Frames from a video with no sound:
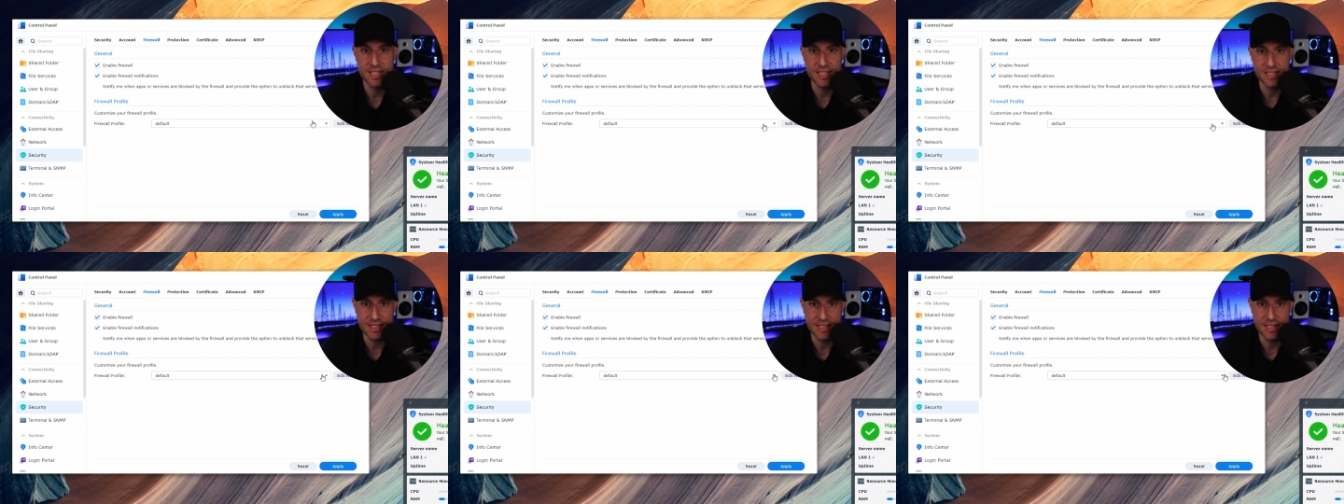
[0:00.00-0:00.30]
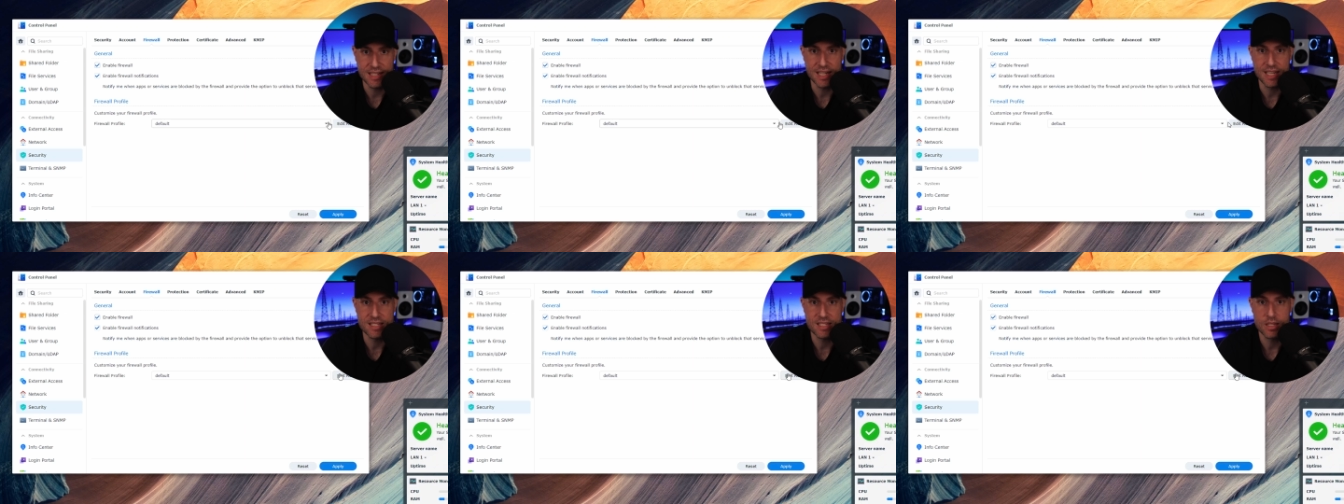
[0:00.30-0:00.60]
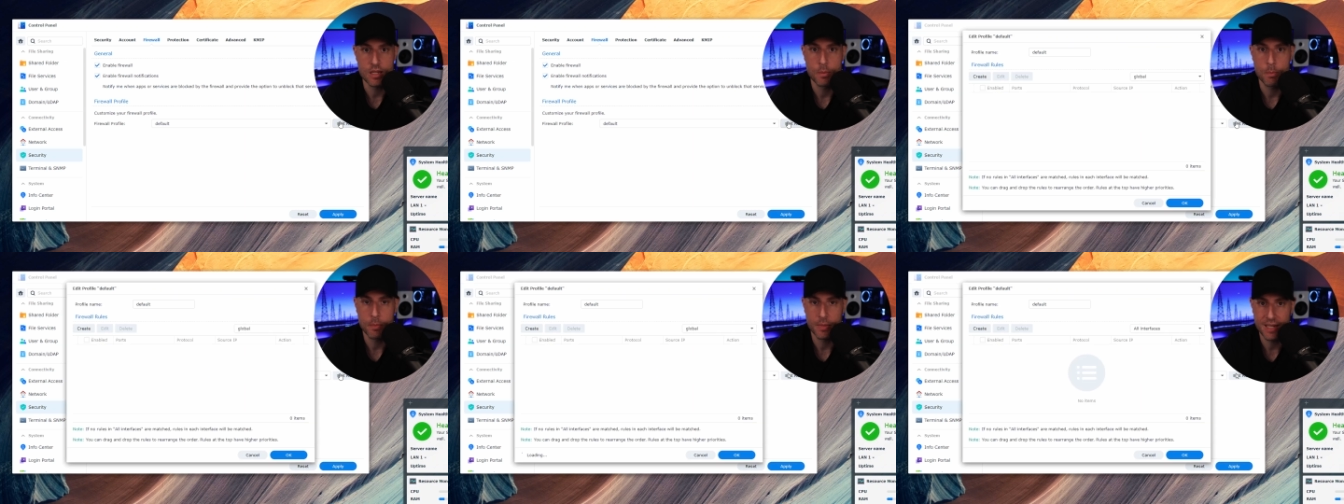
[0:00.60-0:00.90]

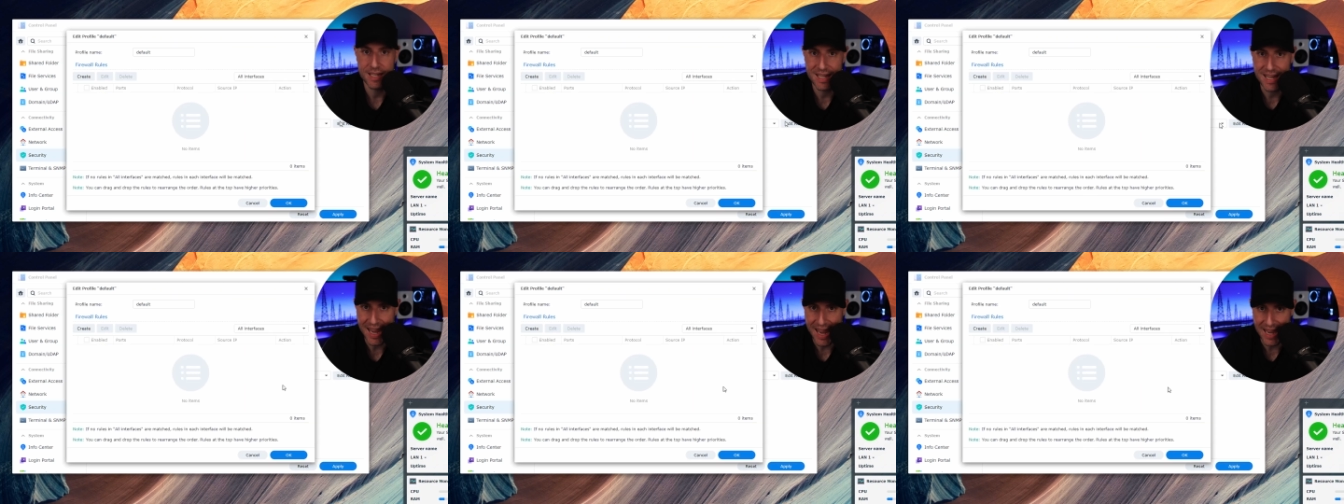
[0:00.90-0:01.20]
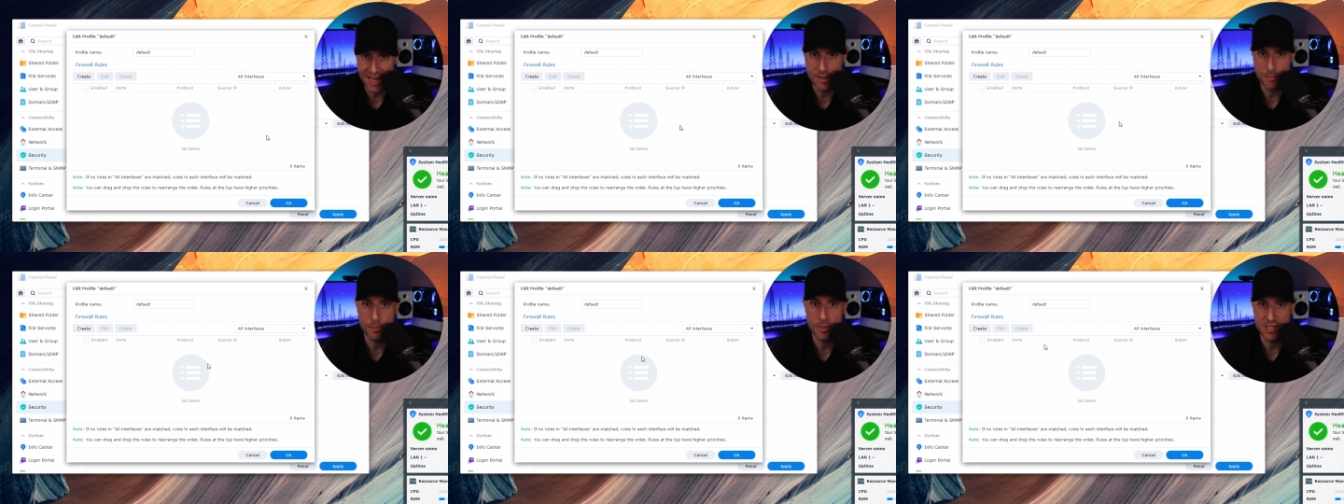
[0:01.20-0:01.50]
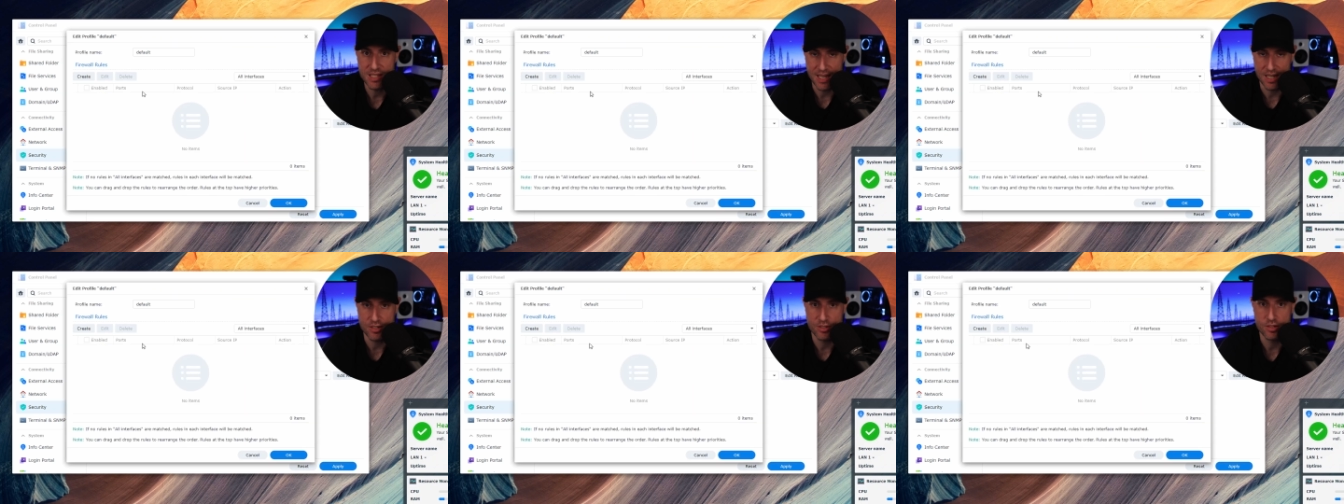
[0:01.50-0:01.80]
DDNS can
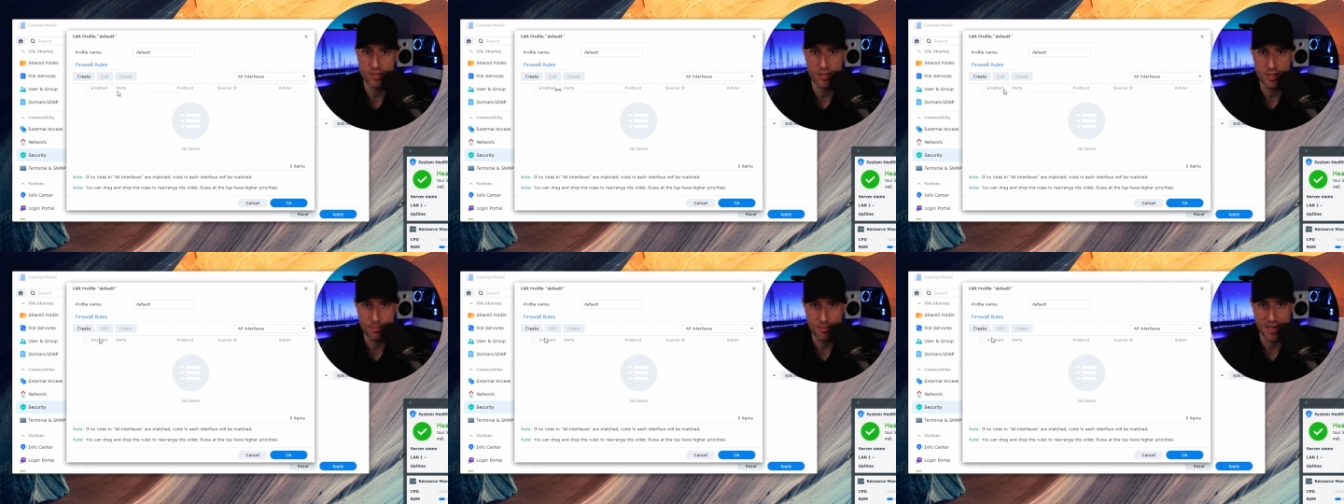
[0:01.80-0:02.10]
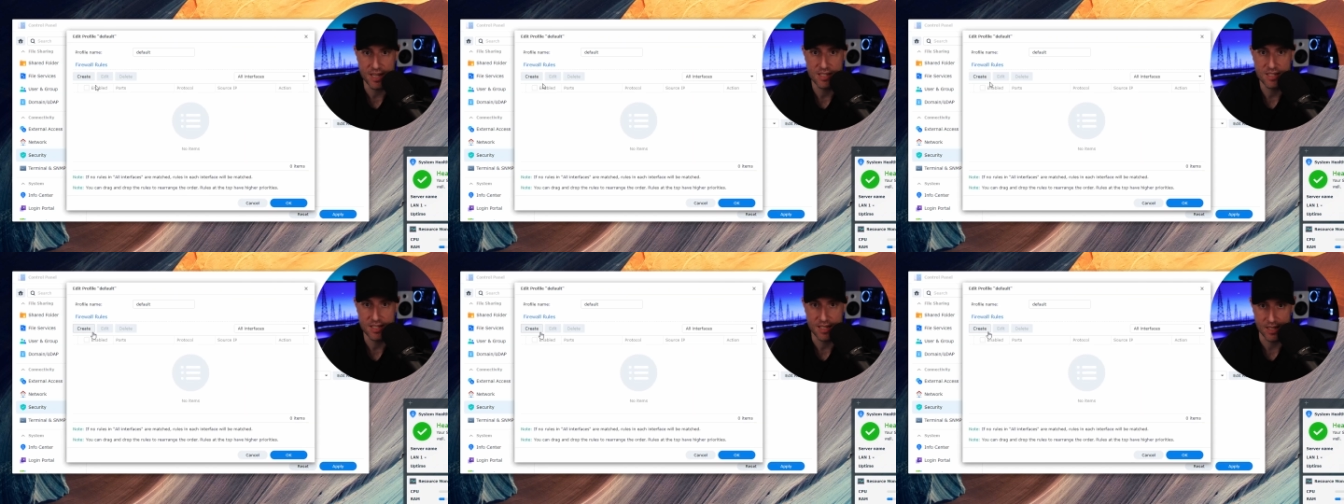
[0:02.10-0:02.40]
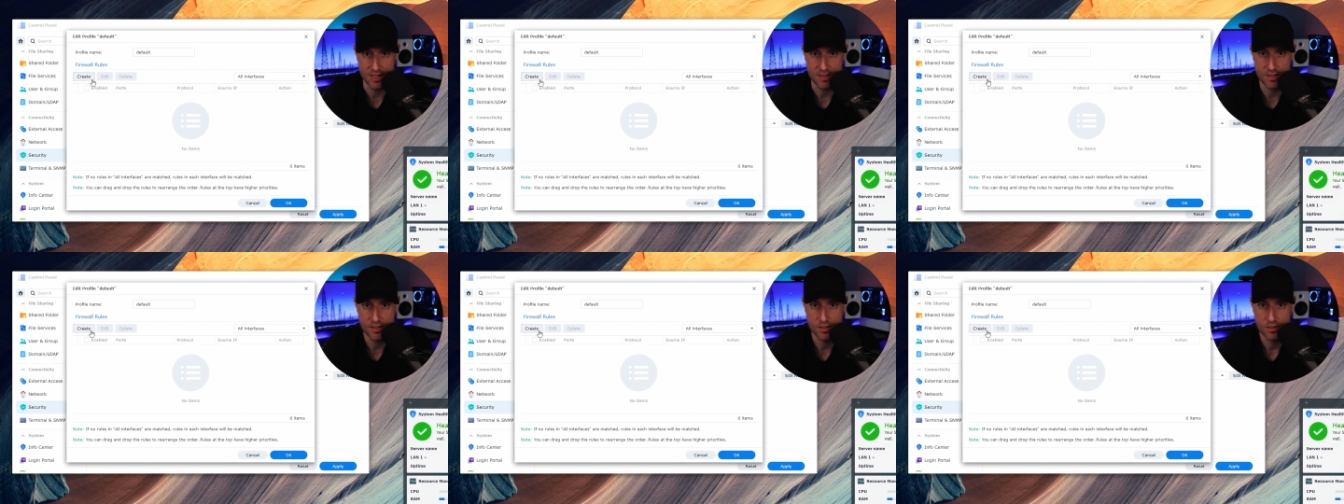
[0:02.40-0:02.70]
potentially make
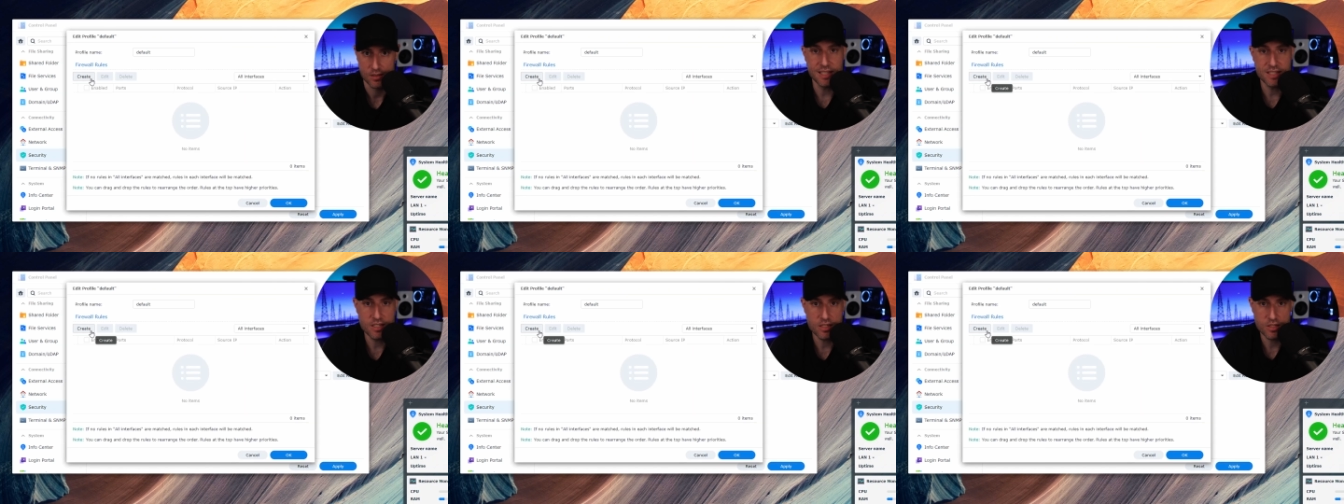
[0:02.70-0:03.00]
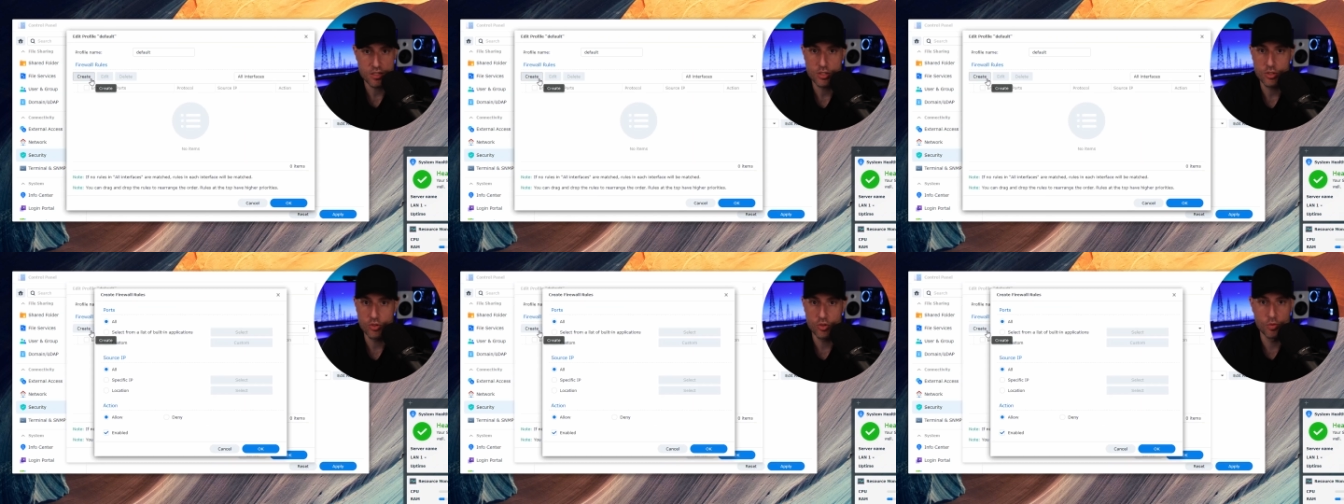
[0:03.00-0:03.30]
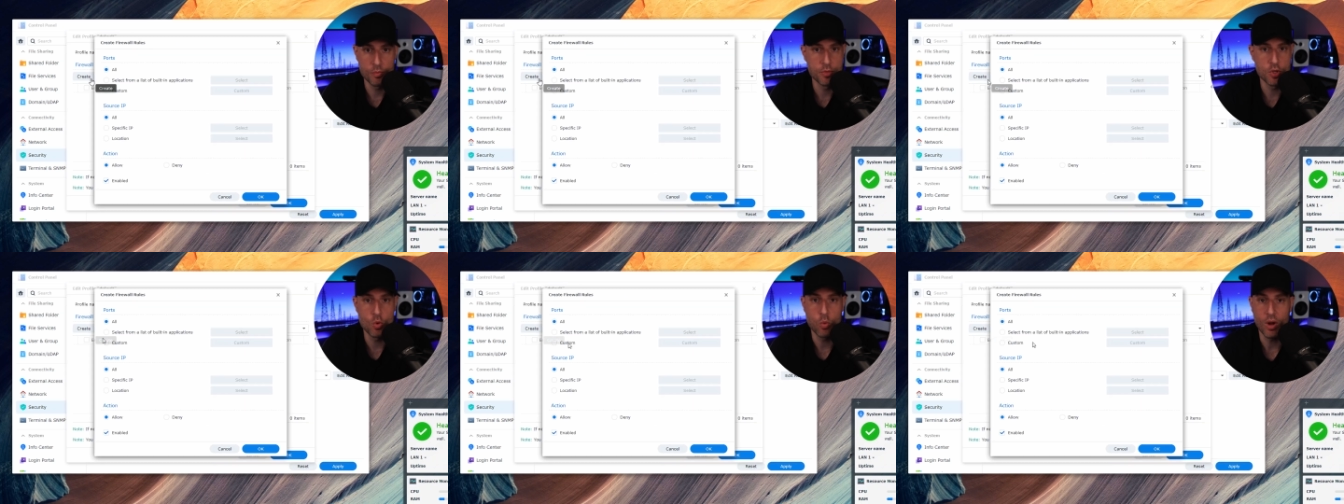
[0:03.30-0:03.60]
sense. Let's
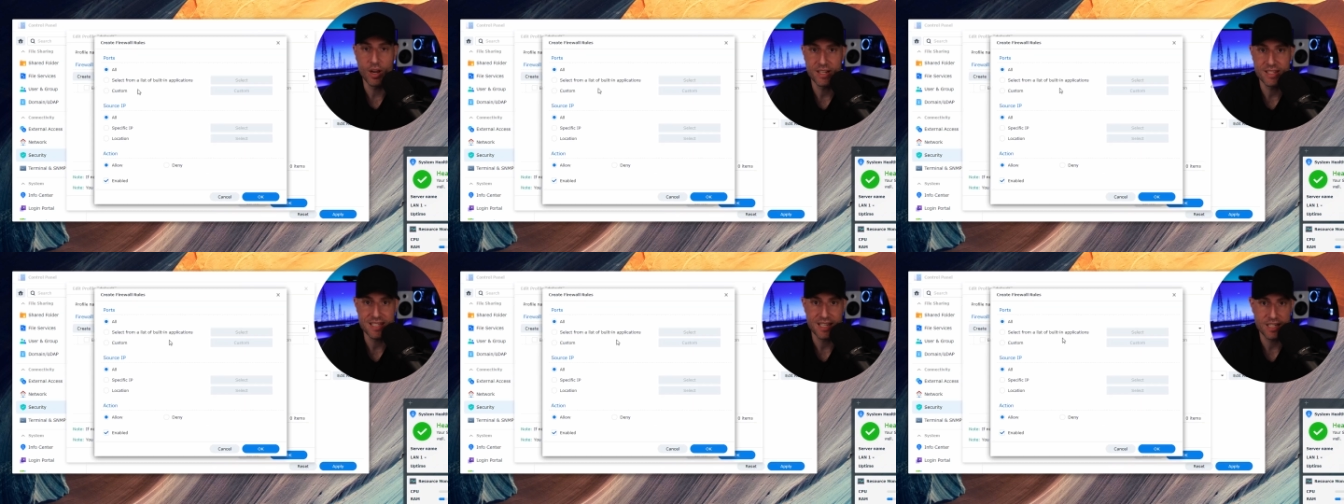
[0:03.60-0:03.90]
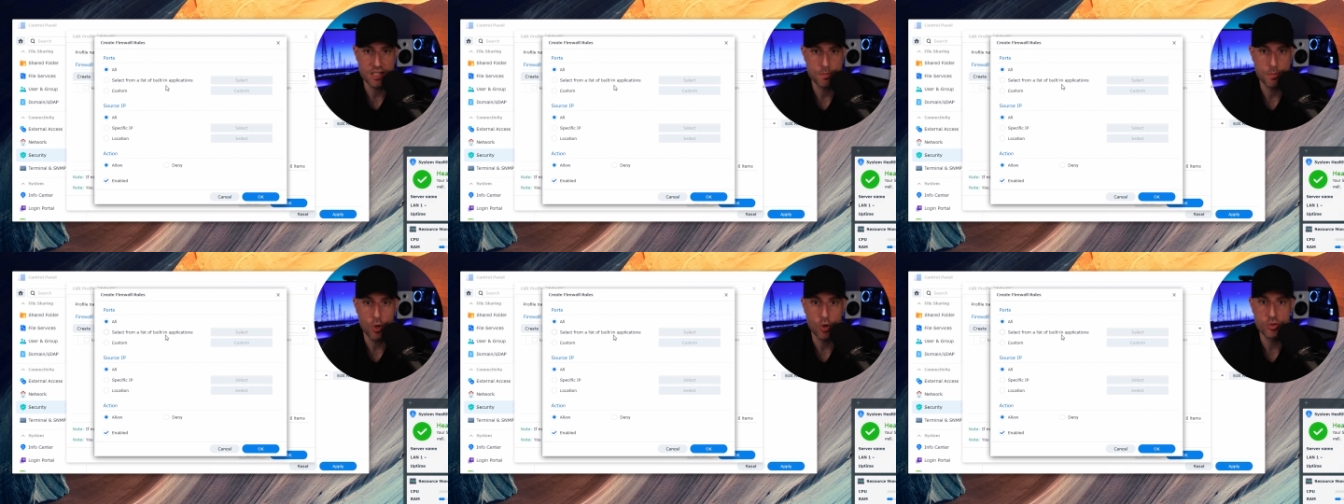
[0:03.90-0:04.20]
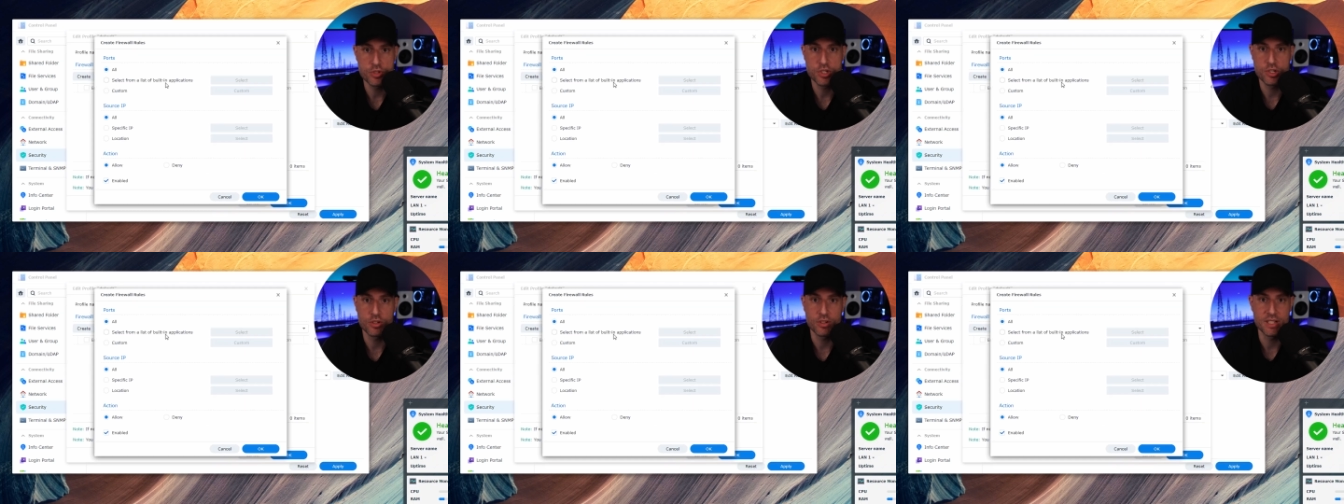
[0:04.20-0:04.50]
assume you want to
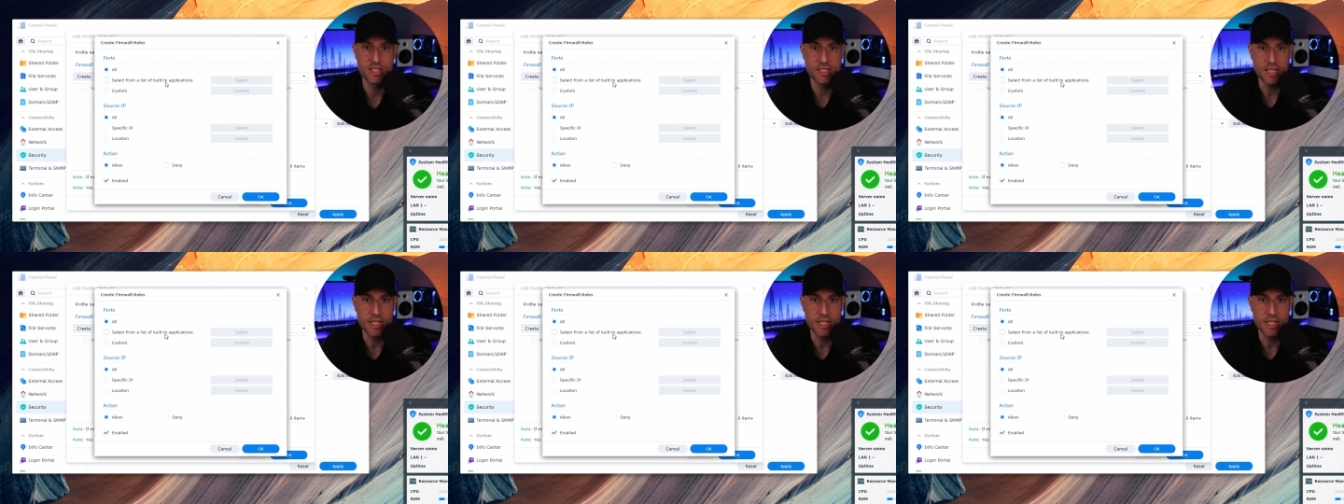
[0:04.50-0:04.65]
expose your